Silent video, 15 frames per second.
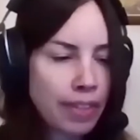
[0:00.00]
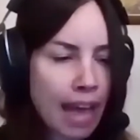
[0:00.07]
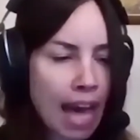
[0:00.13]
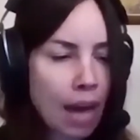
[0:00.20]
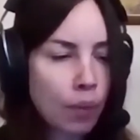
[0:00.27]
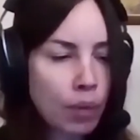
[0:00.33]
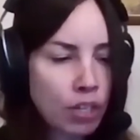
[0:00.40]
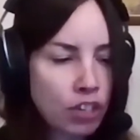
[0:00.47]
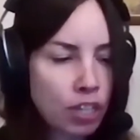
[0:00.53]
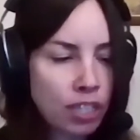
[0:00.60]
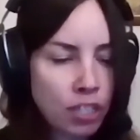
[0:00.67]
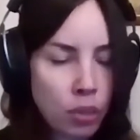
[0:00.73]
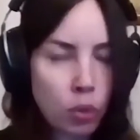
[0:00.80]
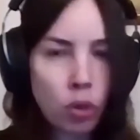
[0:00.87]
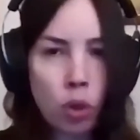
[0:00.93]
than that, we
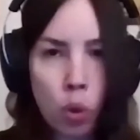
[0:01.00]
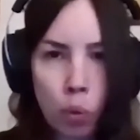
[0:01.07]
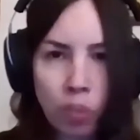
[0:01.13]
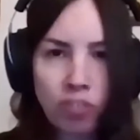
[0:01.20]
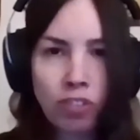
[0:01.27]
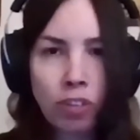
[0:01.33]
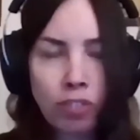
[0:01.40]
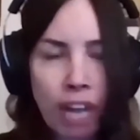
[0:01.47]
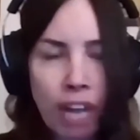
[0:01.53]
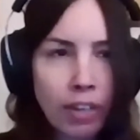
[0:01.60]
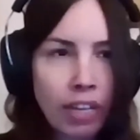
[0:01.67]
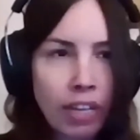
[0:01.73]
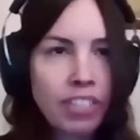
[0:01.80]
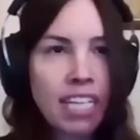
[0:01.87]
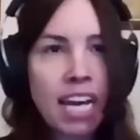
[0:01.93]
generally don't go
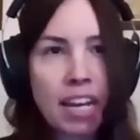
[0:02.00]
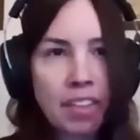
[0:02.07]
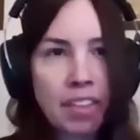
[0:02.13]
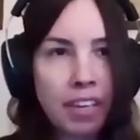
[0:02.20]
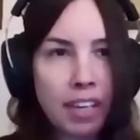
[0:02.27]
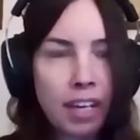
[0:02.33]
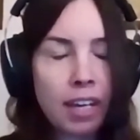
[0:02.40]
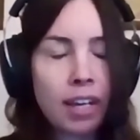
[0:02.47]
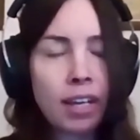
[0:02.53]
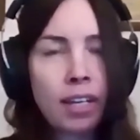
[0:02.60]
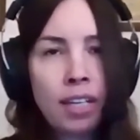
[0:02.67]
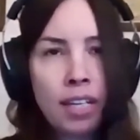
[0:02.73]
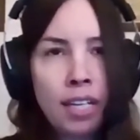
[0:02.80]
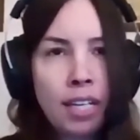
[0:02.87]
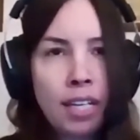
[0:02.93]
around every day thinking,
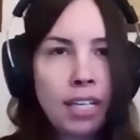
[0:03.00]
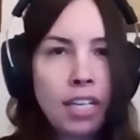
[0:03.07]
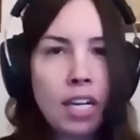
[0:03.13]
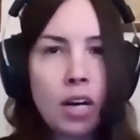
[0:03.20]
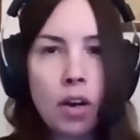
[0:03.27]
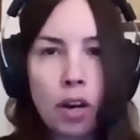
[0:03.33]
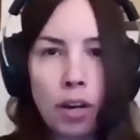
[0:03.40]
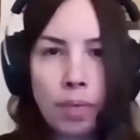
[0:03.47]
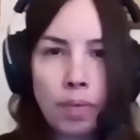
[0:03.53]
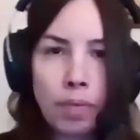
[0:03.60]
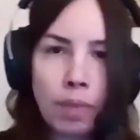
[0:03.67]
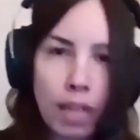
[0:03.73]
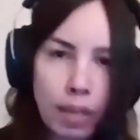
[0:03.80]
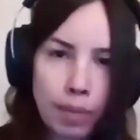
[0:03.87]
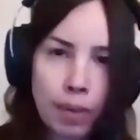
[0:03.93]
you know, uh,
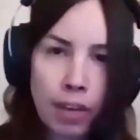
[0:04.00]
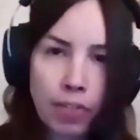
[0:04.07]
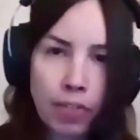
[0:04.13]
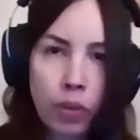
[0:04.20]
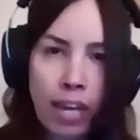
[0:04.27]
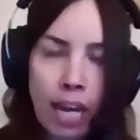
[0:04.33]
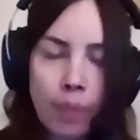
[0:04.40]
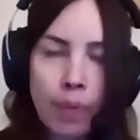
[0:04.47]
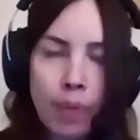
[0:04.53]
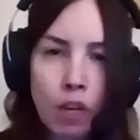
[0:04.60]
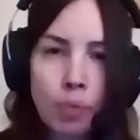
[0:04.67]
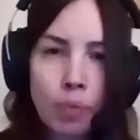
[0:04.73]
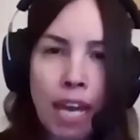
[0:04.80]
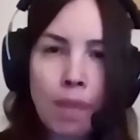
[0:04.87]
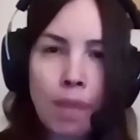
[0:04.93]
like if only I had
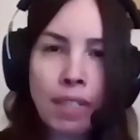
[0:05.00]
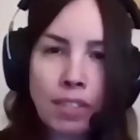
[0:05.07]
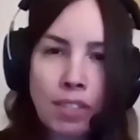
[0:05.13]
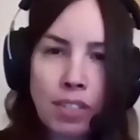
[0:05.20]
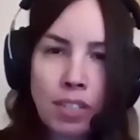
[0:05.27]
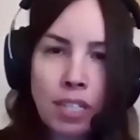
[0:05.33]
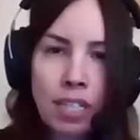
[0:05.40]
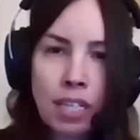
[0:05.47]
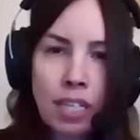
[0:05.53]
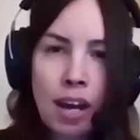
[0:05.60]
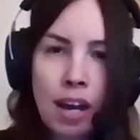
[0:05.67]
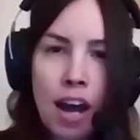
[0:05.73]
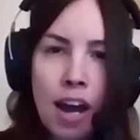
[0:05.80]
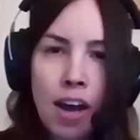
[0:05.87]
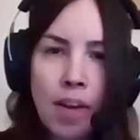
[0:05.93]
better payments.
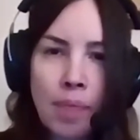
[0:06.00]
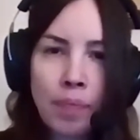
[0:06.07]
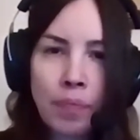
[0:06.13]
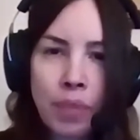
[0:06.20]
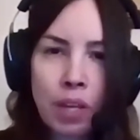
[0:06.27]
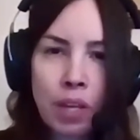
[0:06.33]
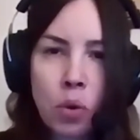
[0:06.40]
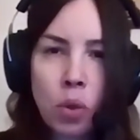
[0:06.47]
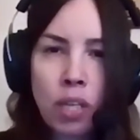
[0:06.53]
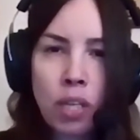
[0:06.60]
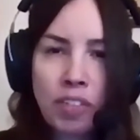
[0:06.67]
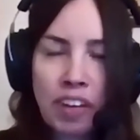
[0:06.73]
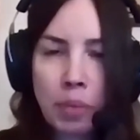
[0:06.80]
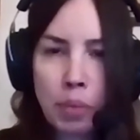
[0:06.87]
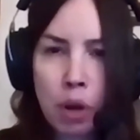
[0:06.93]
Um,
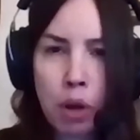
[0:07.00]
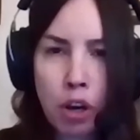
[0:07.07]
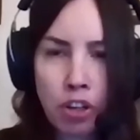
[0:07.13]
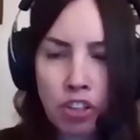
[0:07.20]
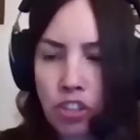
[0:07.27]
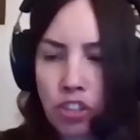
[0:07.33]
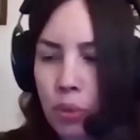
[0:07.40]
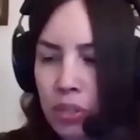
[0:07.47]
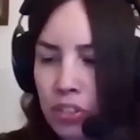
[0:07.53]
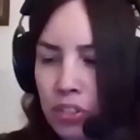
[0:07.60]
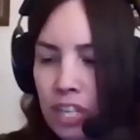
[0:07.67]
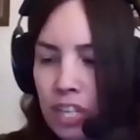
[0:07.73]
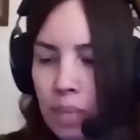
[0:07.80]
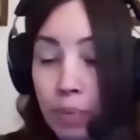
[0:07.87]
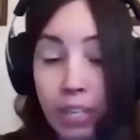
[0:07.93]
only around the margins do we
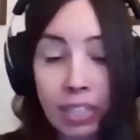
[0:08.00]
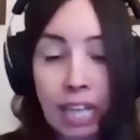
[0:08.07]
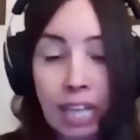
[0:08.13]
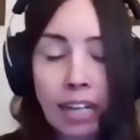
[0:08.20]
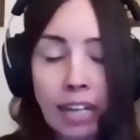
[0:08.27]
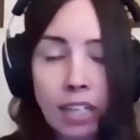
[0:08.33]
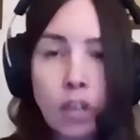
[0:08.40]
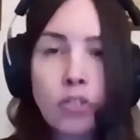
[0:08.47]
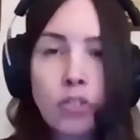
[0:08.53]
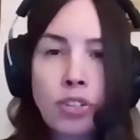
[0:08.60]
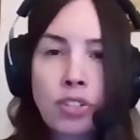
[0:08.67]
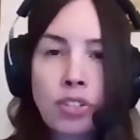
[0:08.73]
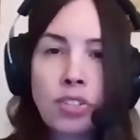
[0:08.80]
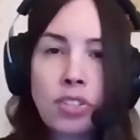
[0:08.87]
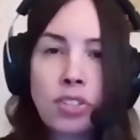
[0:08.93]
see it, but in a lot of
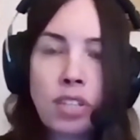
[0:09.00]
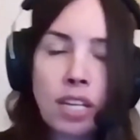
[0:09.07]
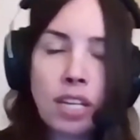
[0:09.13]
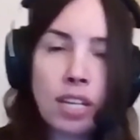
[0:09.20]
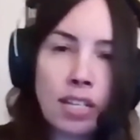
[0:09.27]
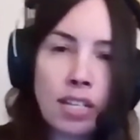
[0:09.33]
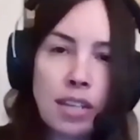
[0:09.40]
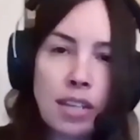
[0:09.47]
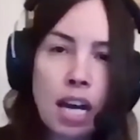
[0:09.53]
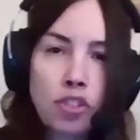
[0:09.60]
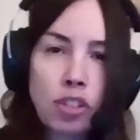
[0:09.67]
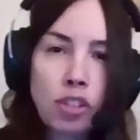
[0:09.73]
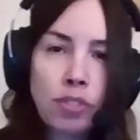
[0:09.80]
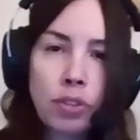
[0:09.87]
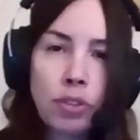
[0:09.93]
countries, it's it, it's
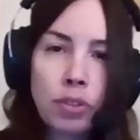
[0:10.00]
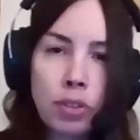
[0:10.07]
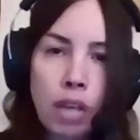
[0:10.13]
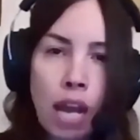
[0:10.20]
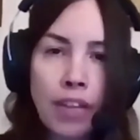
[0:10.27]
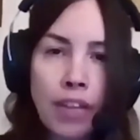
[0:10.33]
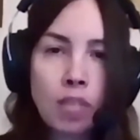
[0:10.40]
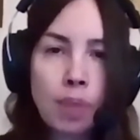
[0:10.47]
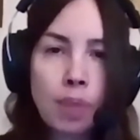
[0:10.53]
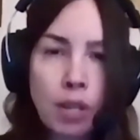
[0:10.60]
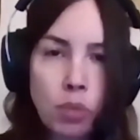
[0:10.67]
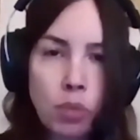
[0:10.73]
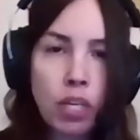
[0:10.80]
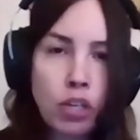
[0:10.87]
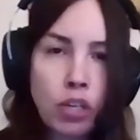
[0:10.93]
non-trivial. And then
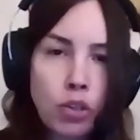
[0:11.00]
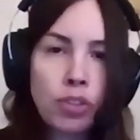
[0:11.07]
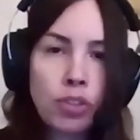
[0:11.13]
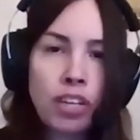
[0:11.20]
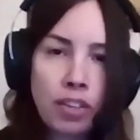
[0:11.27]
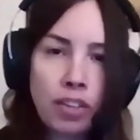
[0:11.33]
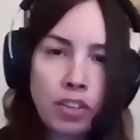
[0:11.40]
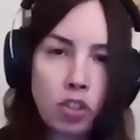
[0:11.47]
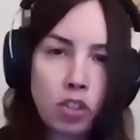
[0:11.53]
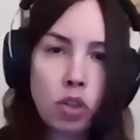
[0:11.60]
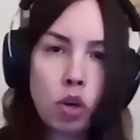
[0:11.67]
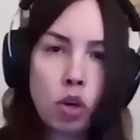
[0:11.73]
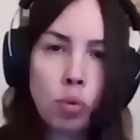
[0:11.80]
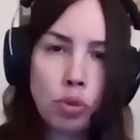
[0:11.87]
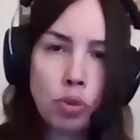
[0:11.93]
especially when you do think of this
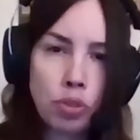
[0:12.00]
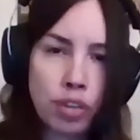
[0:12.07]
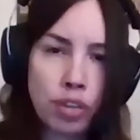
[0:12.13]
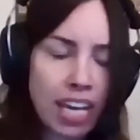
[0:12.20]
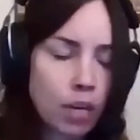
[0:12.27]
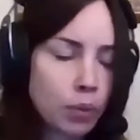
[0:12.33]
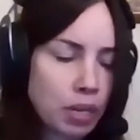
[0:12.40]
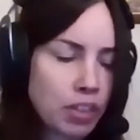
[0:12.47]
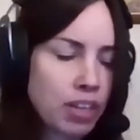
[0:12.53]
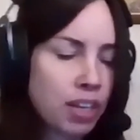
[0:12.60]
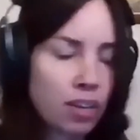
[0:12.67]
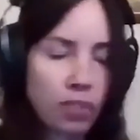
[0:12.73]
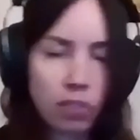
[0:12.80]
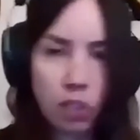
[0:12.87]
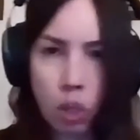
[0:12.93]
global scale, when you
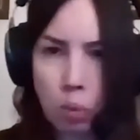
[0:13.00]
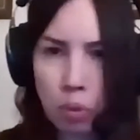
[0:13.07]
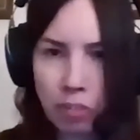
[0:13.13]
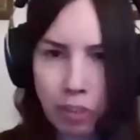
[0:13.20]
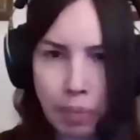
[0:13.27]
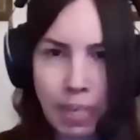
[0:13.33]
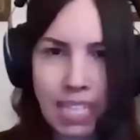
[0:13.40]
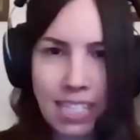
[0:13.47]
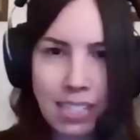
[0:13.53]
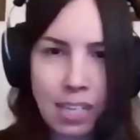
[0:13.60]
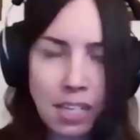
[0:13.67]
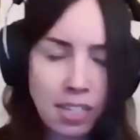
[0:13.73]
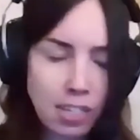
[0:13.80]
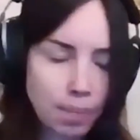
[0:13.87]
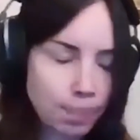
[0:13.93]
think of global
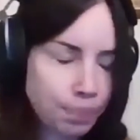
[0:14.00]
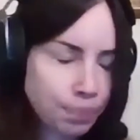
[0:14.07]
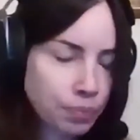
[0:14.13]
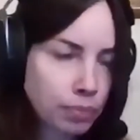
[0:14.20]
remittances,